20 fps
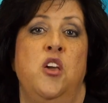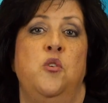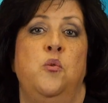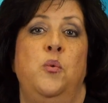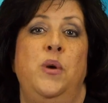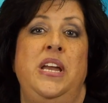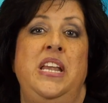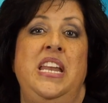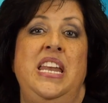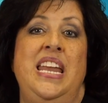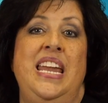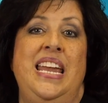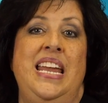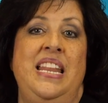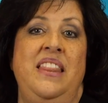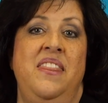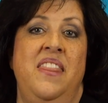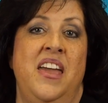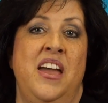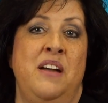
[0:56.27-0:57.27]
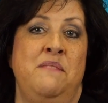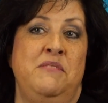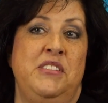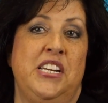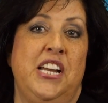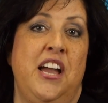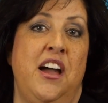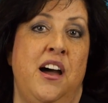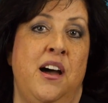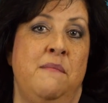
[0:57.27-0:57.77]
We need them to
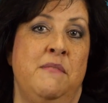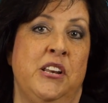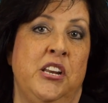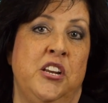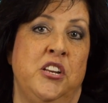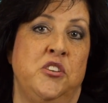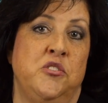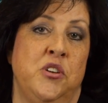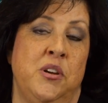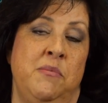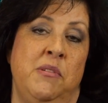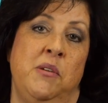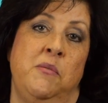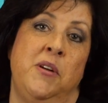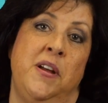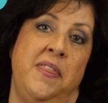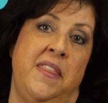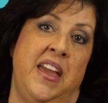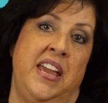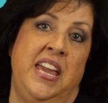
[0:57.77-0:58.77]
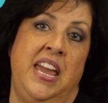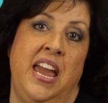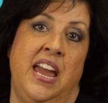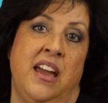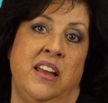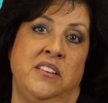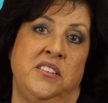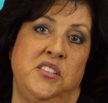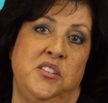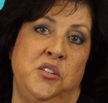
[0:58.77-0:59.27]
come and contribute what they
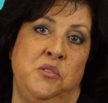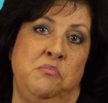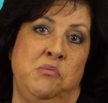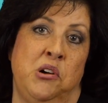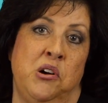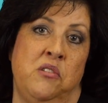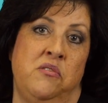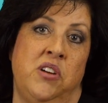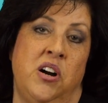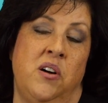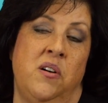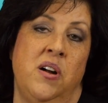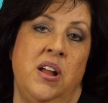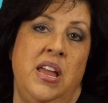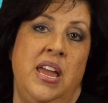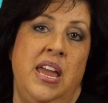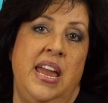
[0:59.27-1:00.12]
can to Provo